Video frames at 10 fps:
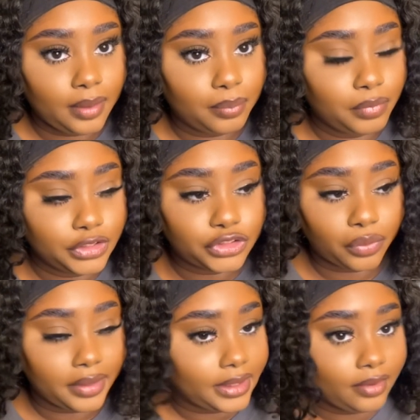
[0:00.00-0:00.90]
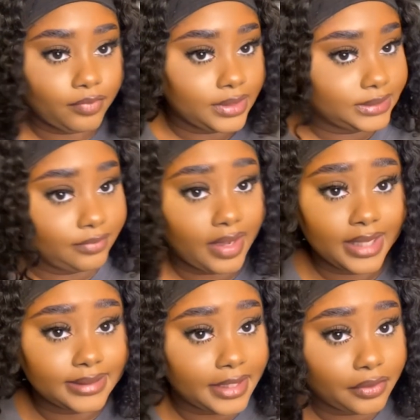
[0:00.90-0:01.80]
majority of us have had
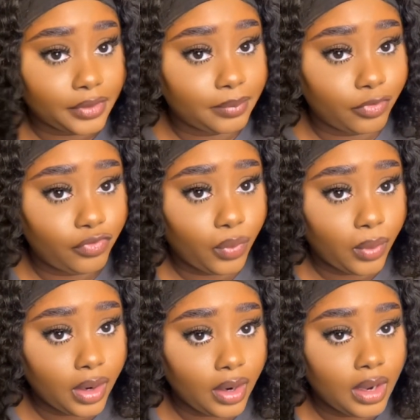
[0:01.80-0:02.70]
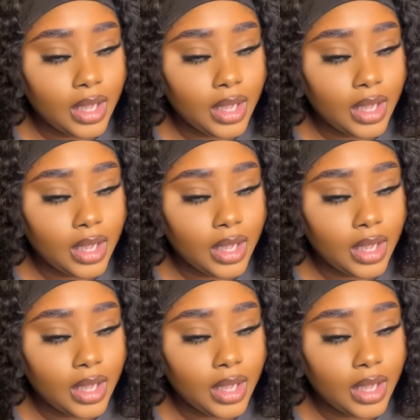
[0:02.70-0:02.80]
daiquiri before,